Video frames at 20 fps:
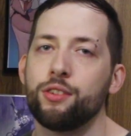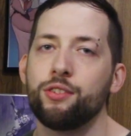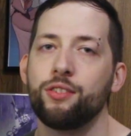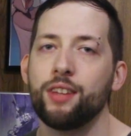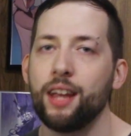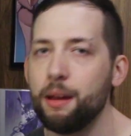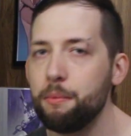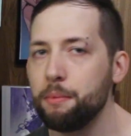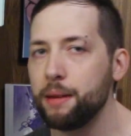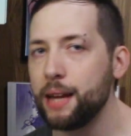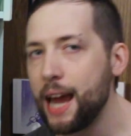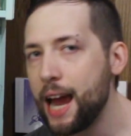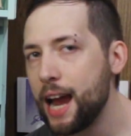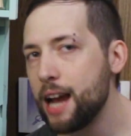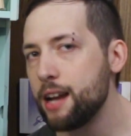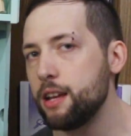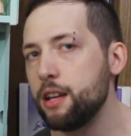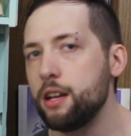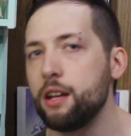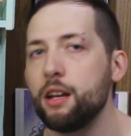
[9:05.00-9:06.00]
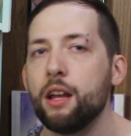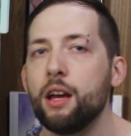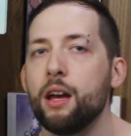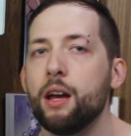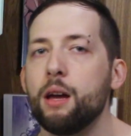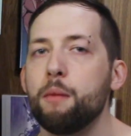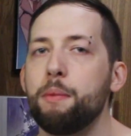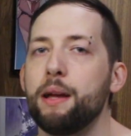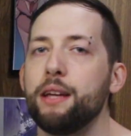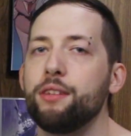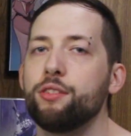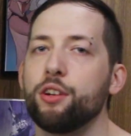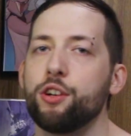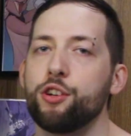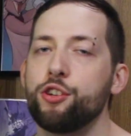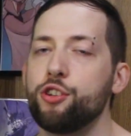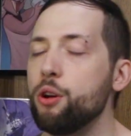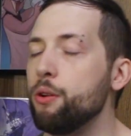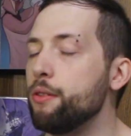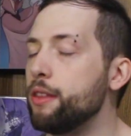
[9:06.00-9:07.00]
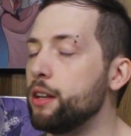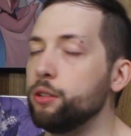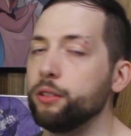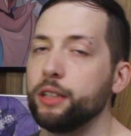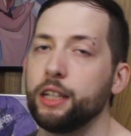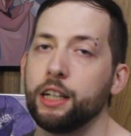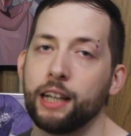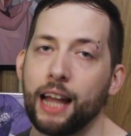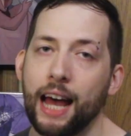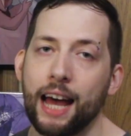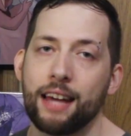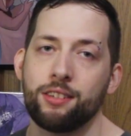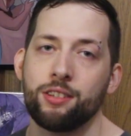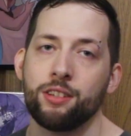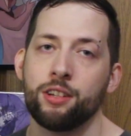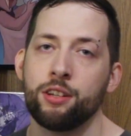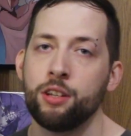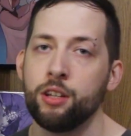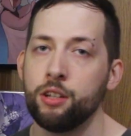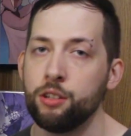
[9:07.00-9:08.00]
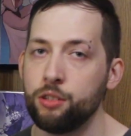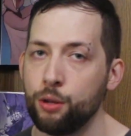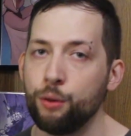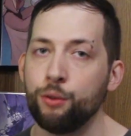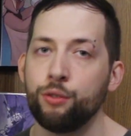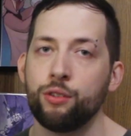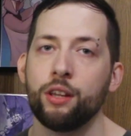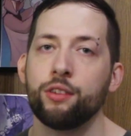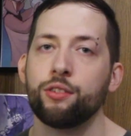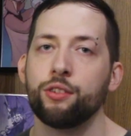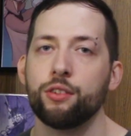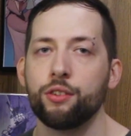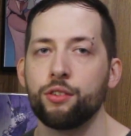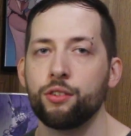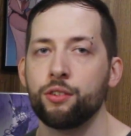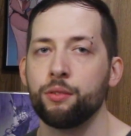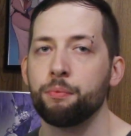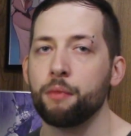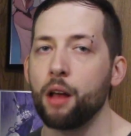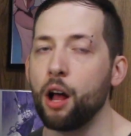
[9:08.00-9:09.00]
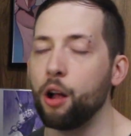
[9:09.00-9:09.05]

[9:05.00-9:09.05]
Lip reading: the same canon, based on a show that only lasted 2 seasons.